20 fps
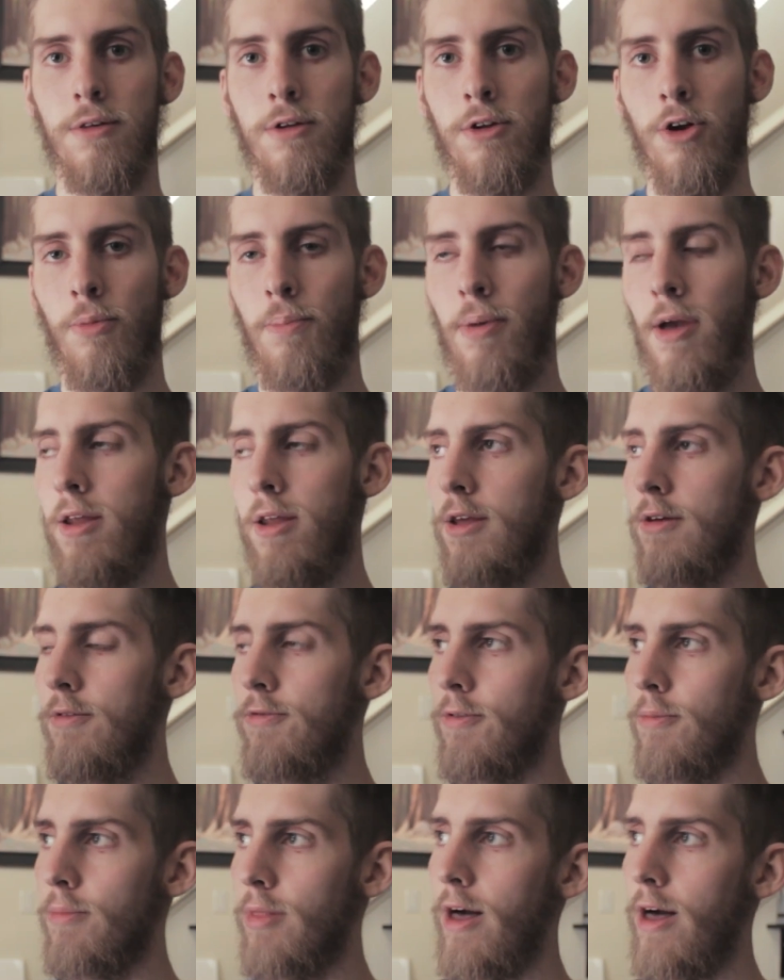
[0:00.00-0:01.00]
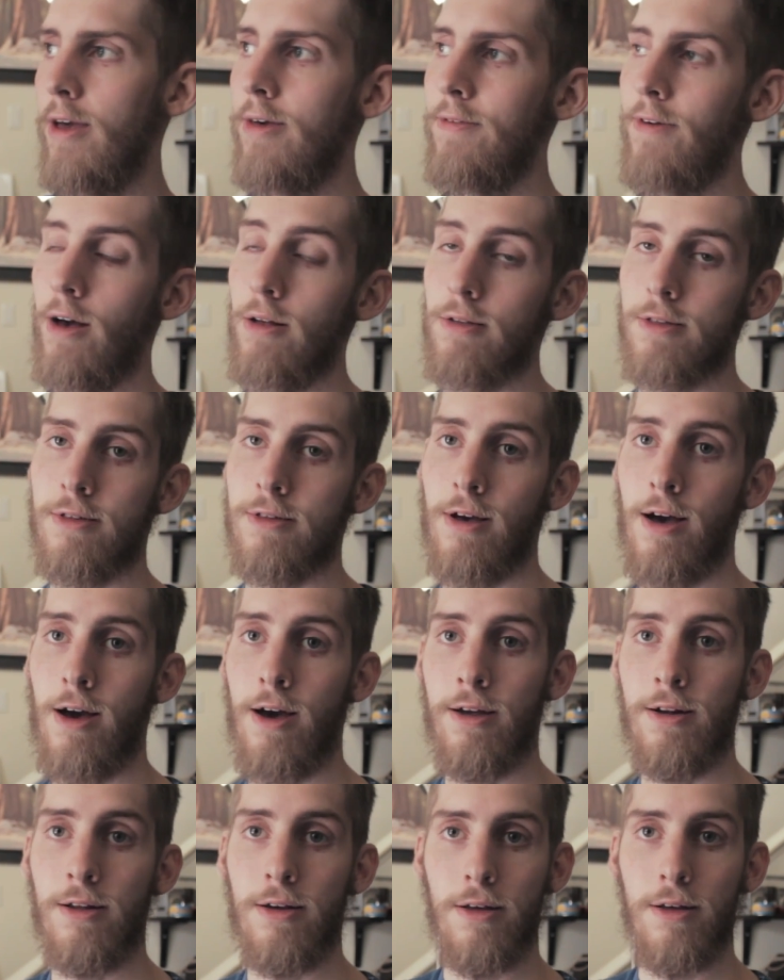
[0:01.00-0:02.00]
Painting from life
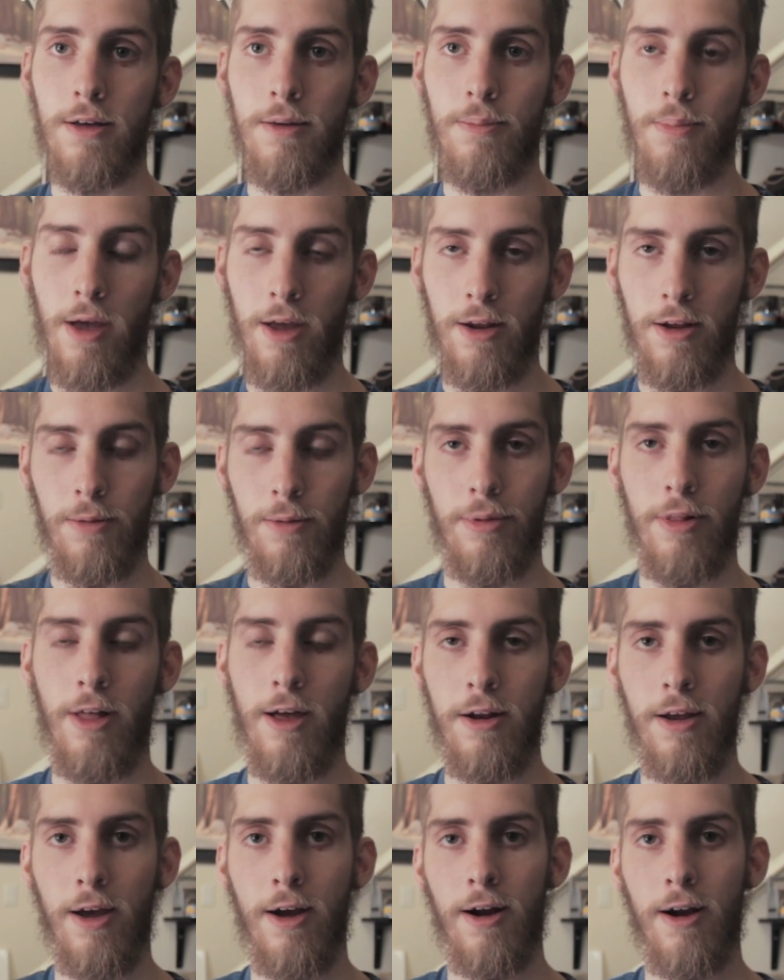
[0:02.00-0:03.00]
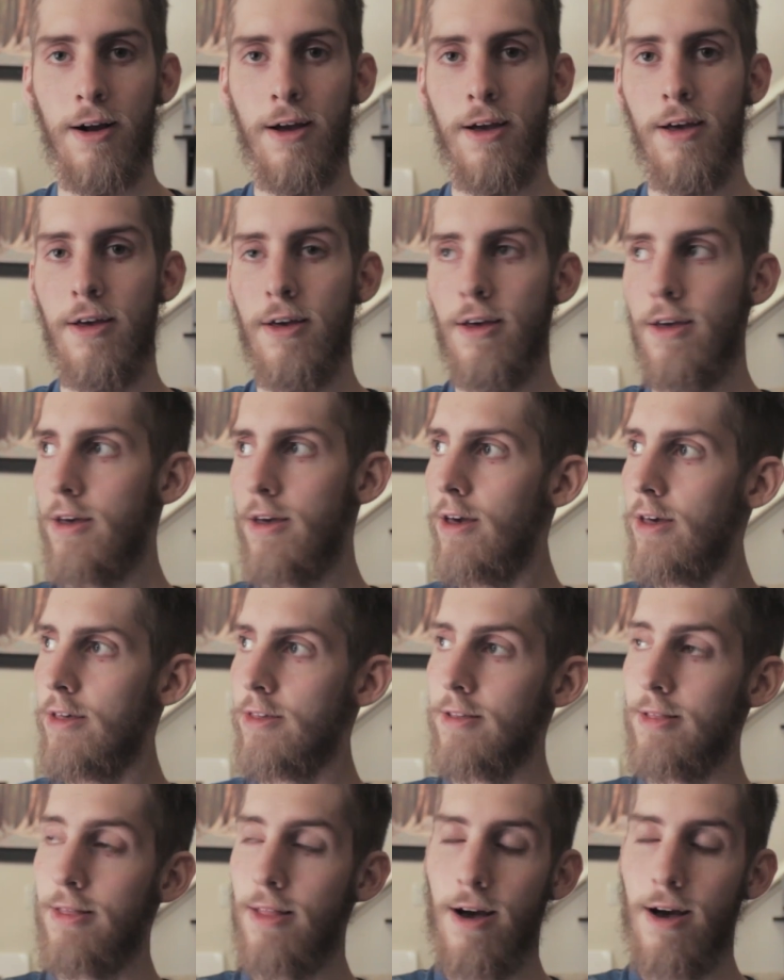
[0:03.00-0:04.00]
outside, painting plein air,
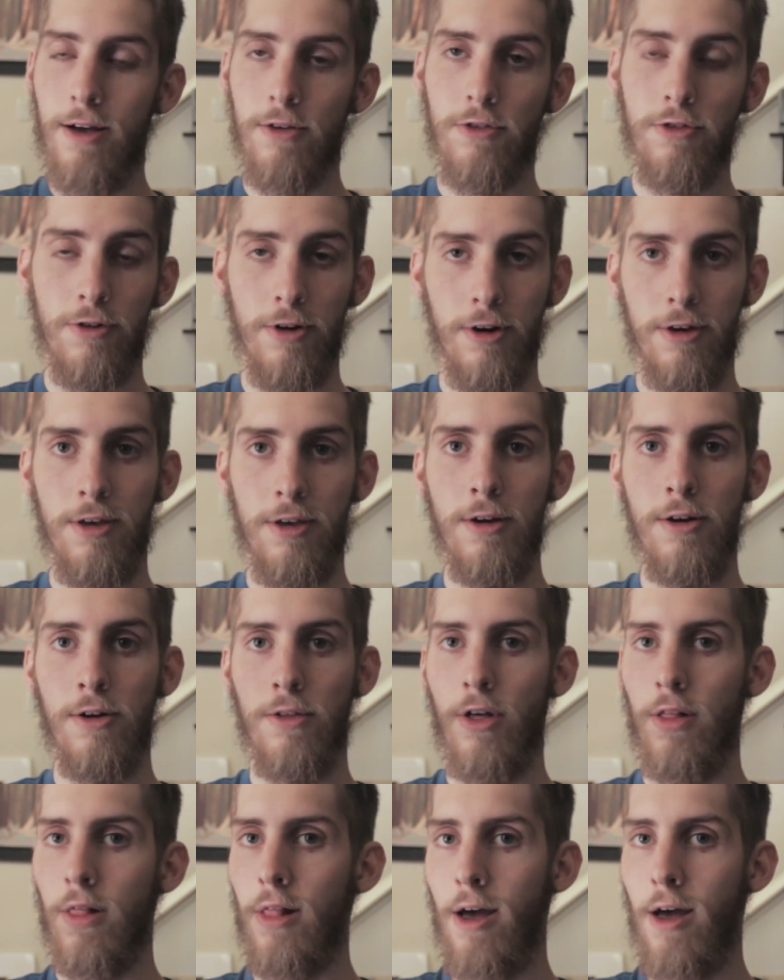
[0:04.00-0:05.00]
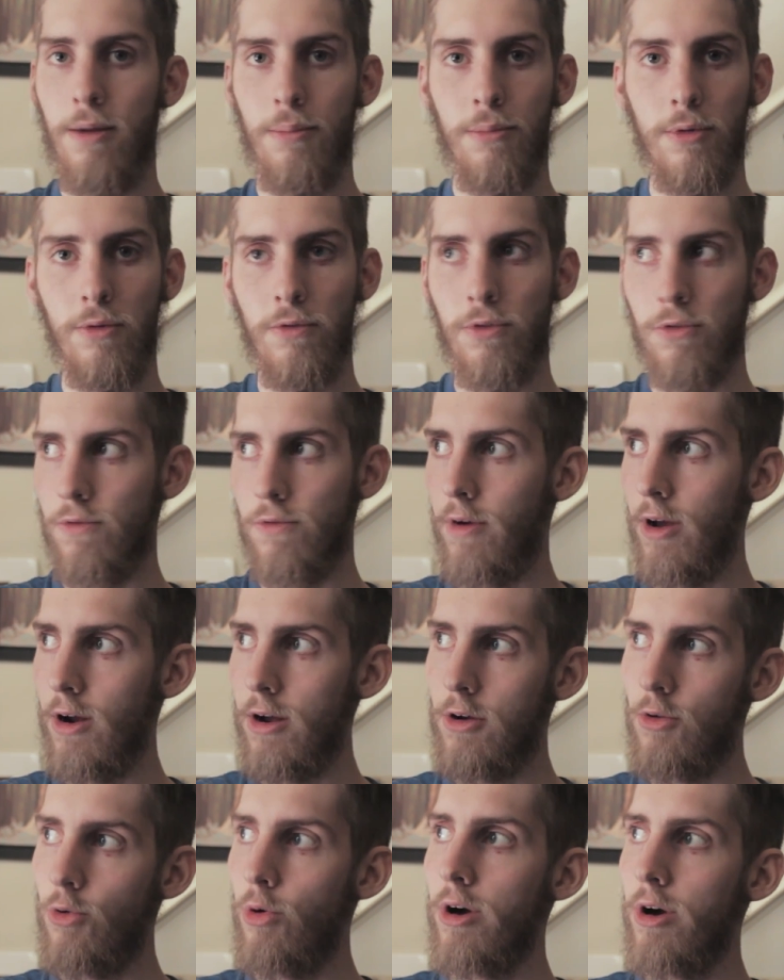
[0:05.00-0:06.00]
is a lot trickier. The light moves
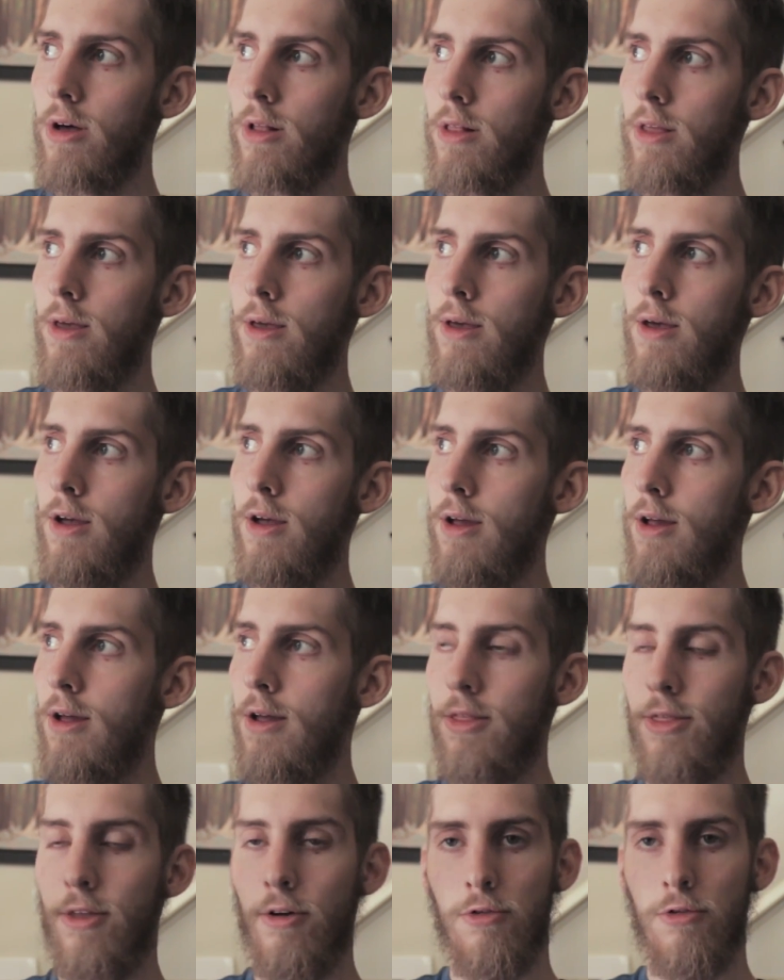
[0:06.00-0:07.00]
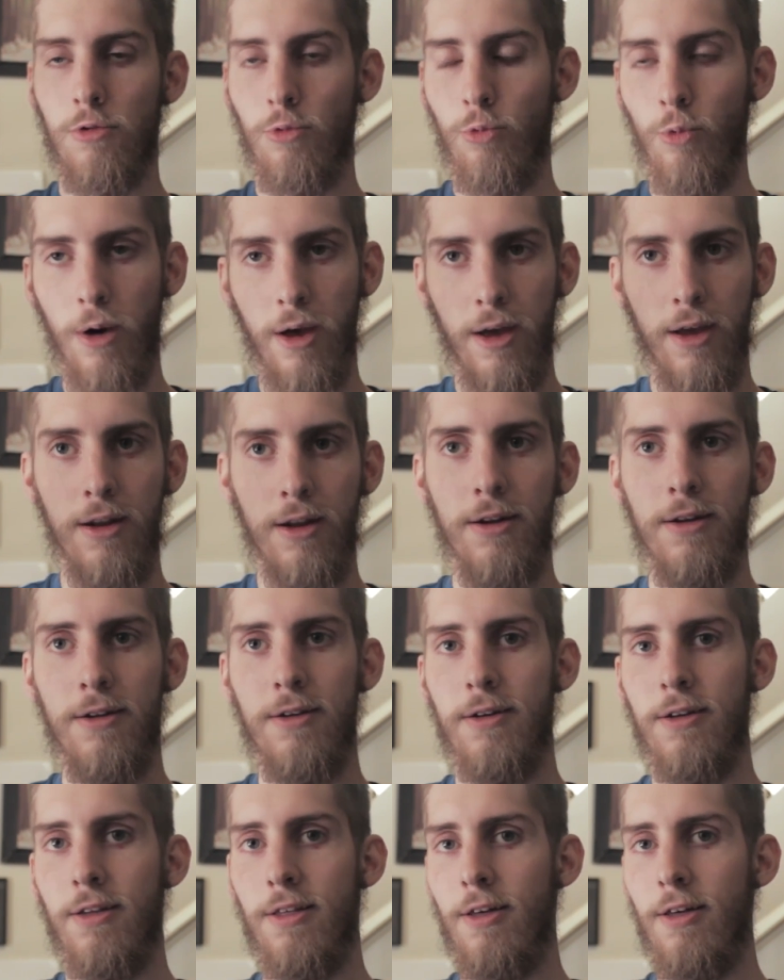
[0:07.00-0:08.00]
very quickly, there's
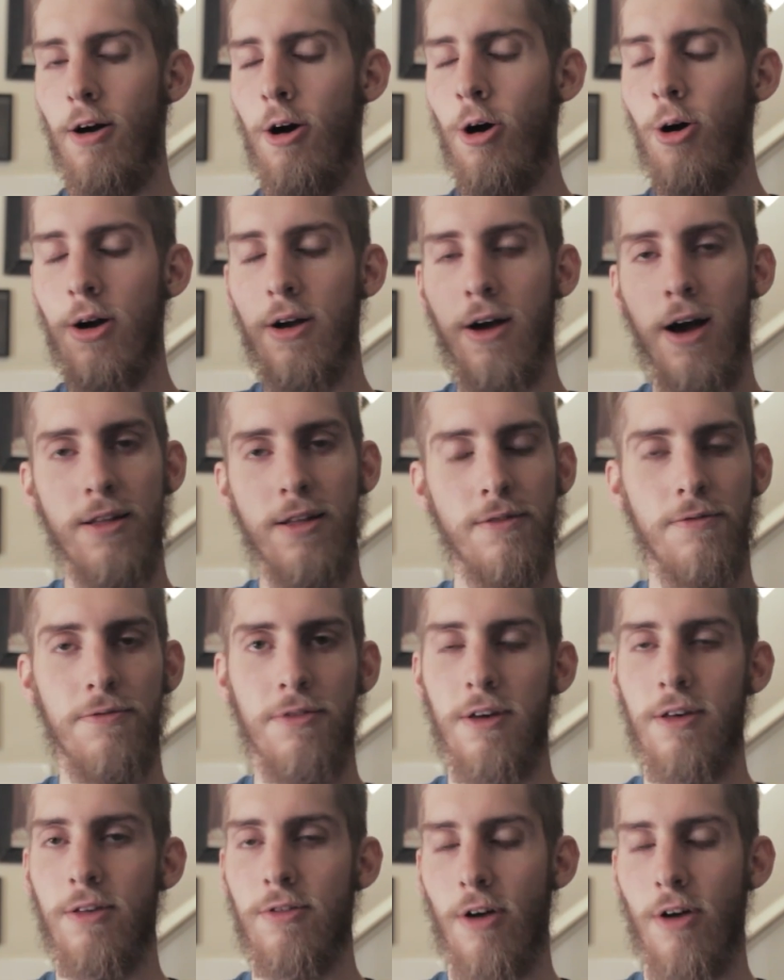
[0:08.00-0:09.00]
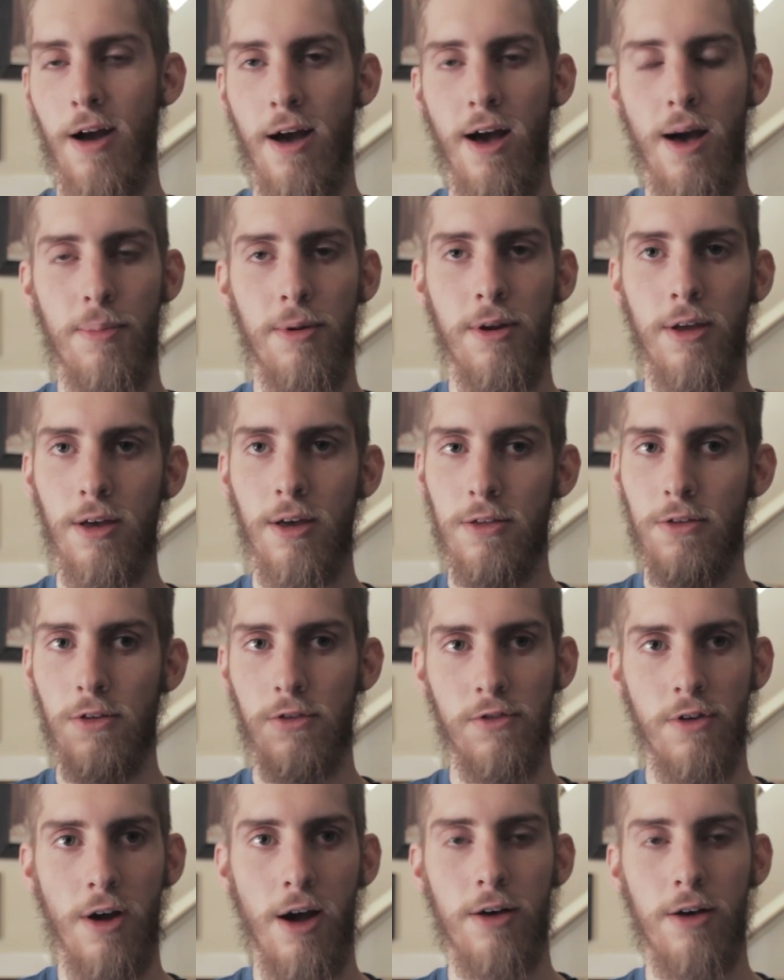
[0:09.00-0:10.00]
wind, all kinds of things are happening and
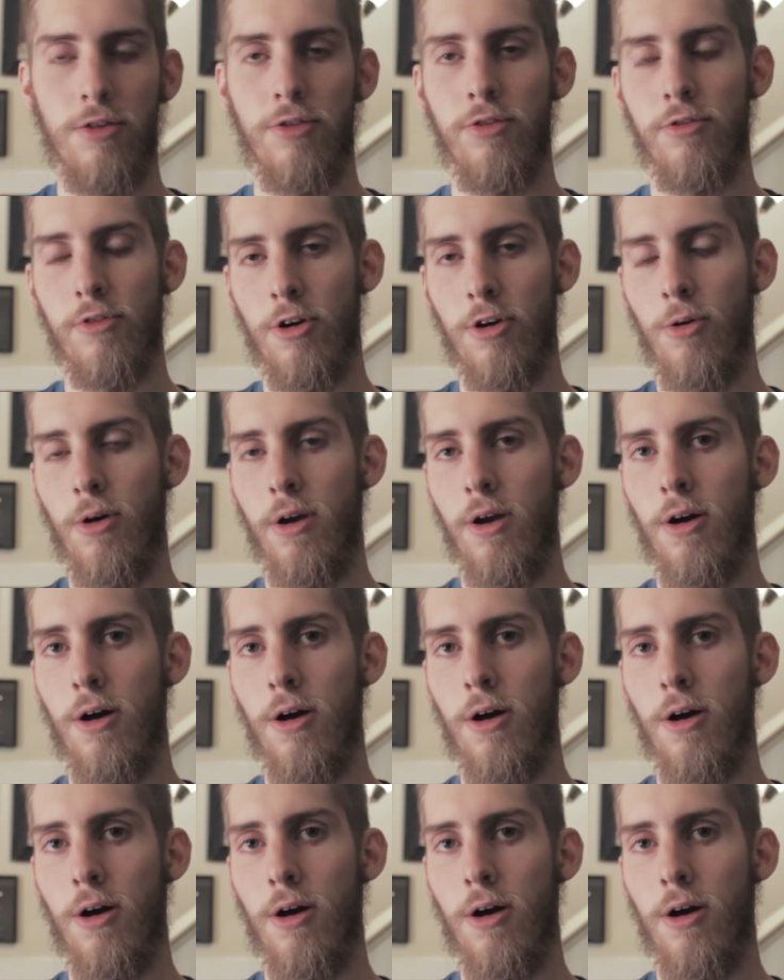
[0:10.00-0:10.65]
distractions are going